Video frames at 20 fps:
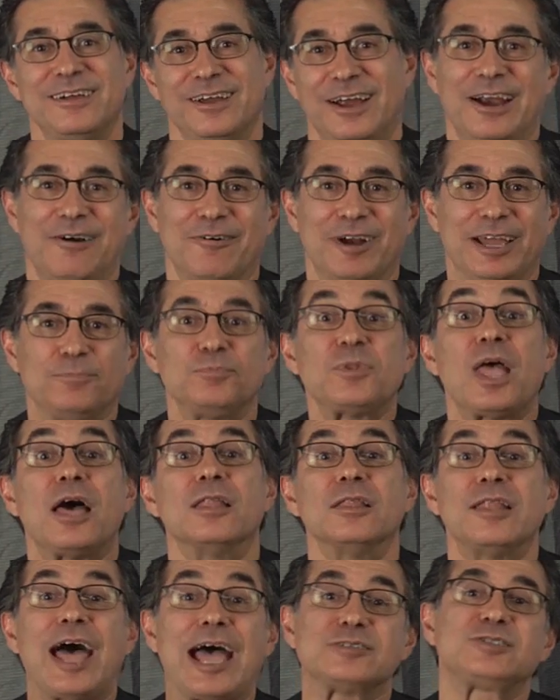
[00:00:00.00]
All right,
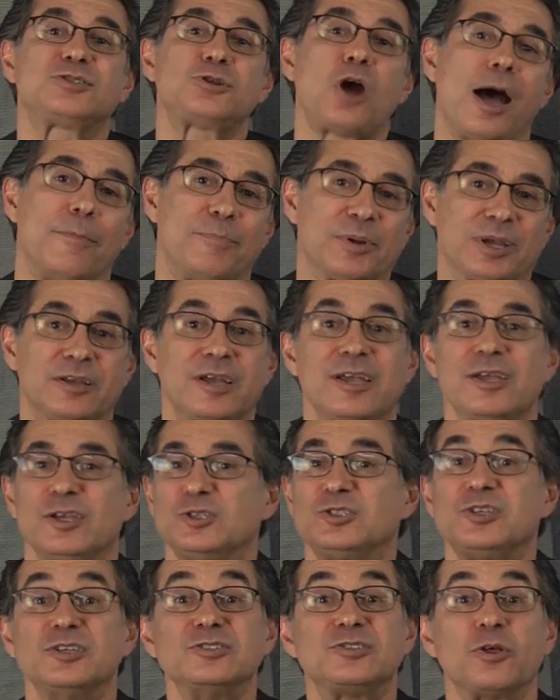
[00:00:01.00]
last topic.
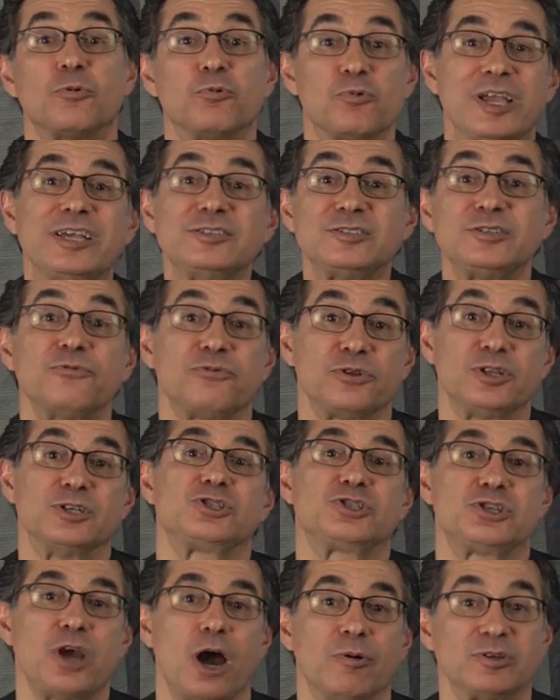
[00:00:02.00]
Since the reason for this
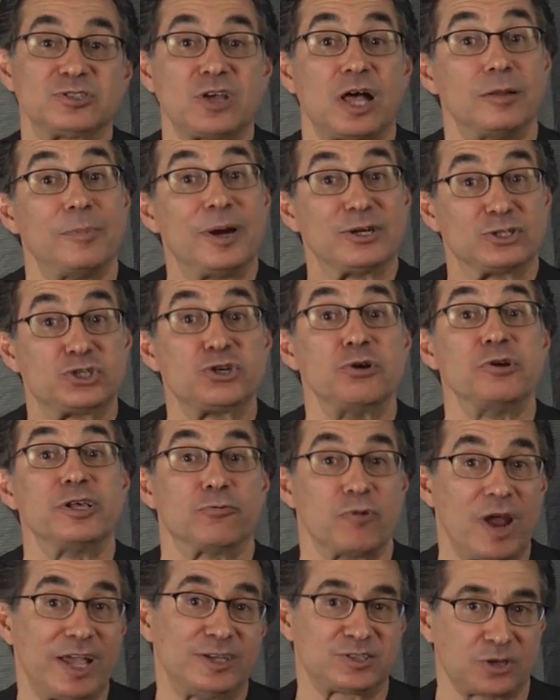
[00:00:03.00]
show is all about
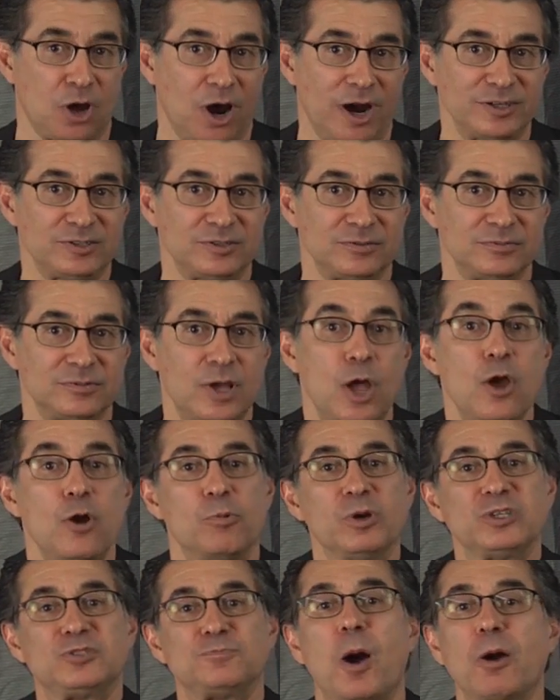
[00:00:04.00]
shooting race cars,
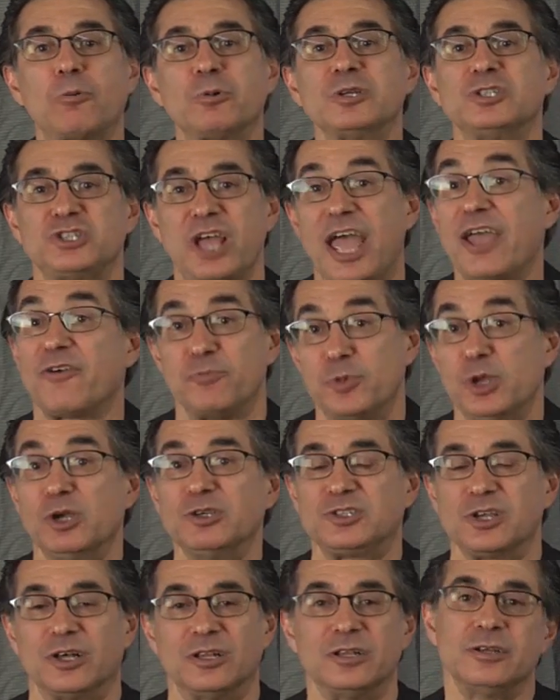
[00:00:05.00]
we spoke with JF
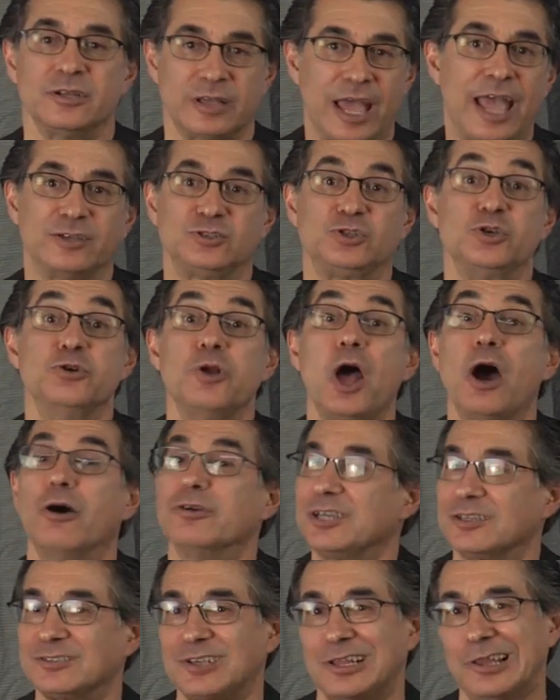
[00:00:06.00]
Musial, as you know,
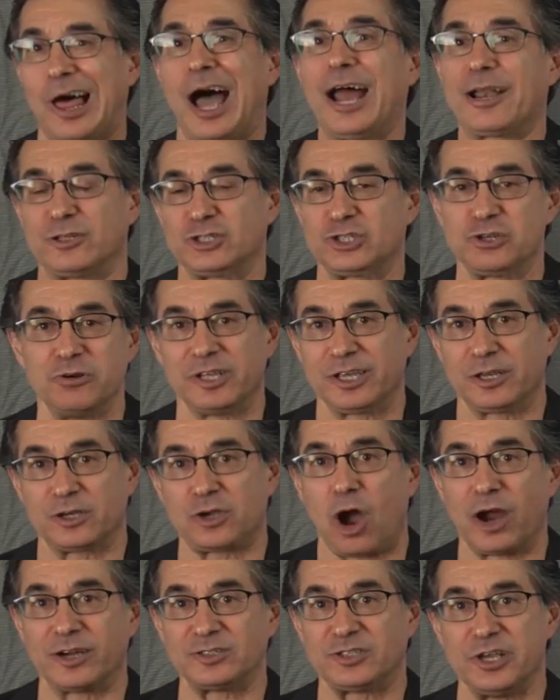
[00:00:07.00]
does a lot of the shooting of
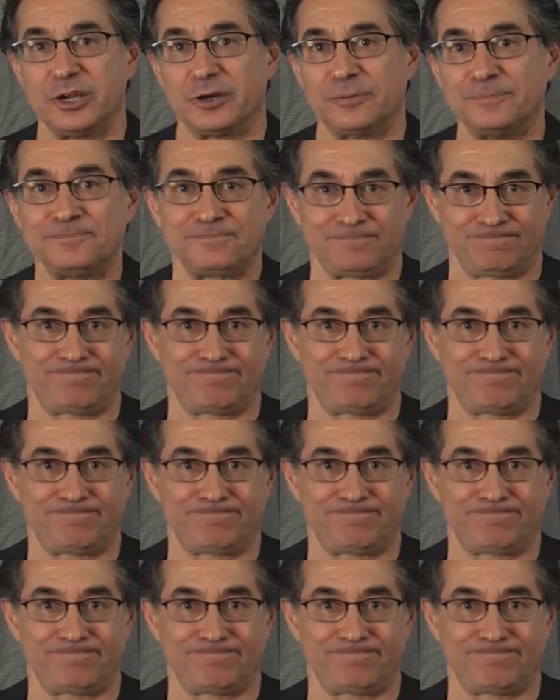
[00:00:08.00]
cars here.